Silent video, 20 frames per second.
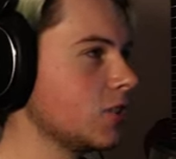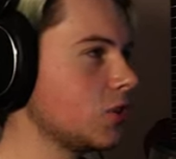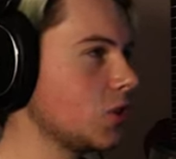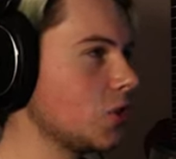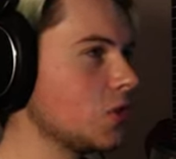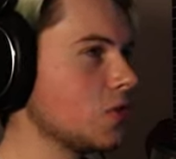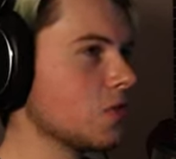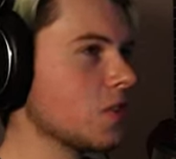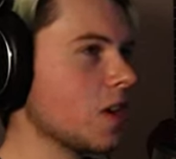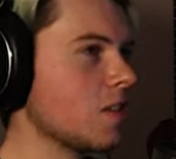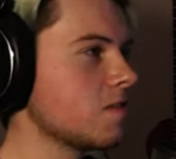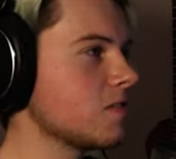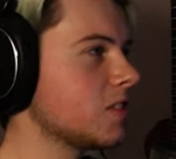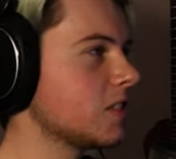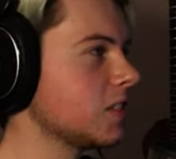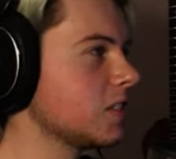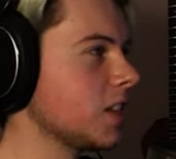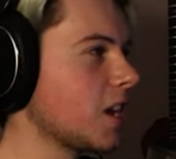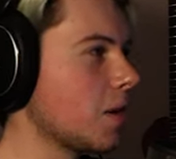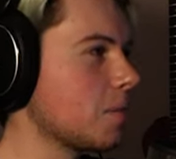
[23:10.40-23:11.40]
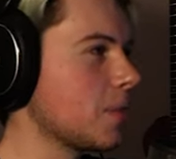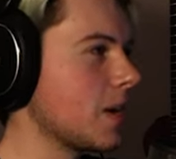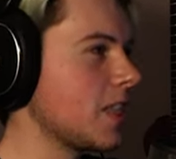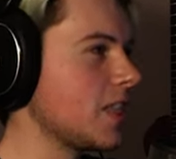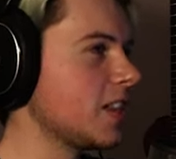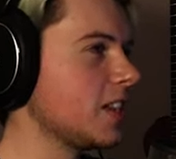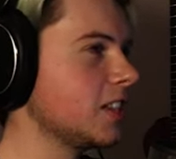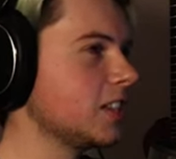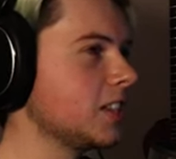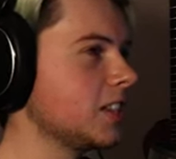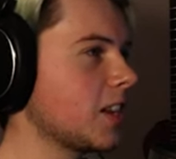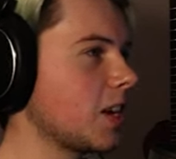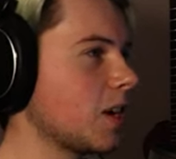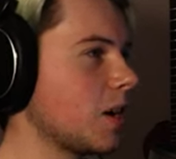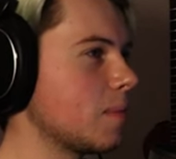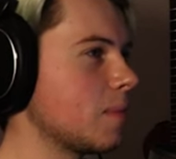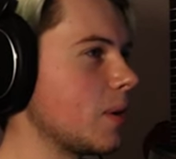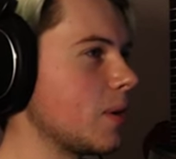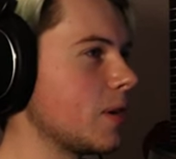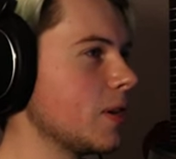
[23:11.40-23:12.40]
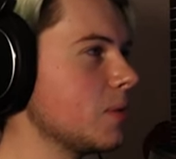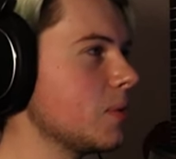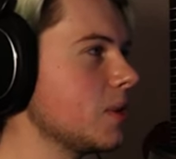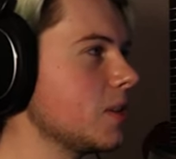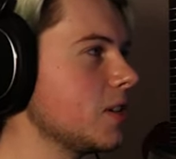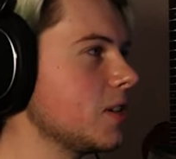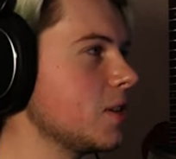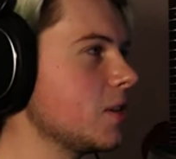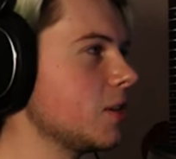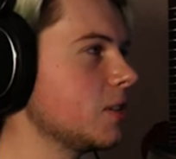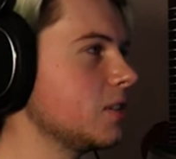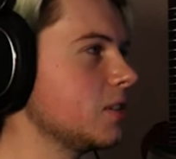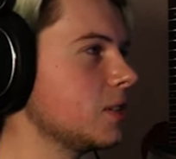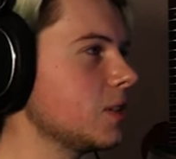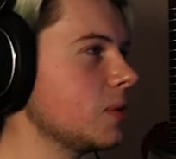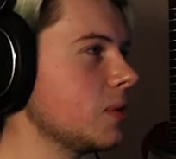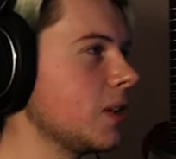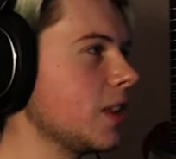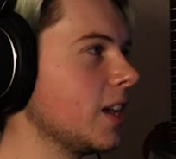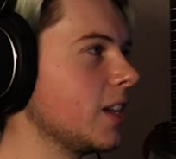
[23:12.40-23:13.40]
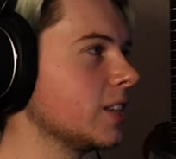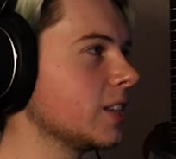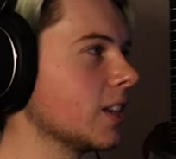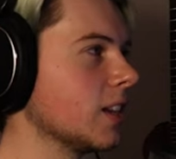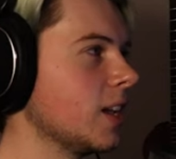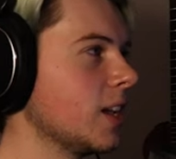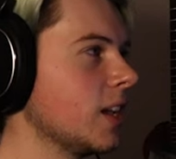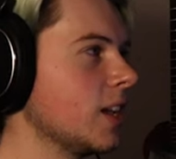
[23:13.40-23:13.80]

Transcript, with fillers: so you've come to stop my little ceremony. Well, you're too late.